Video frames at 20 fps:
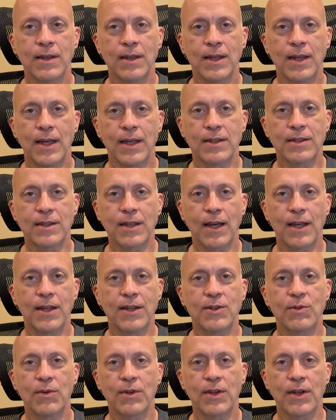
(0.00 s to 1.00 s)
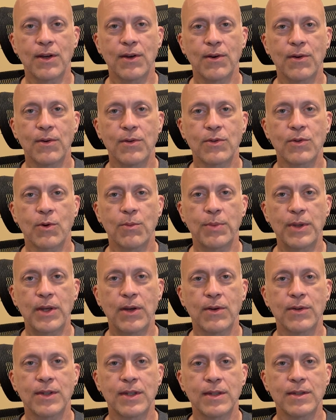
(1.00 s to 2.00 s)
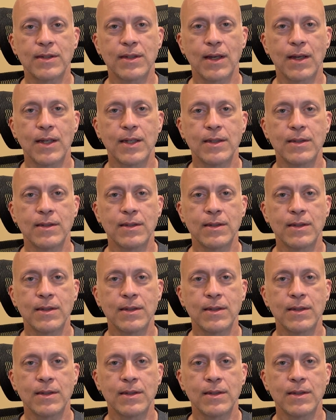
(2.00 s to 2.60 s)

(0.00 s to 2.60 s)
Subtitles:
and signage with arrows or BRT signs.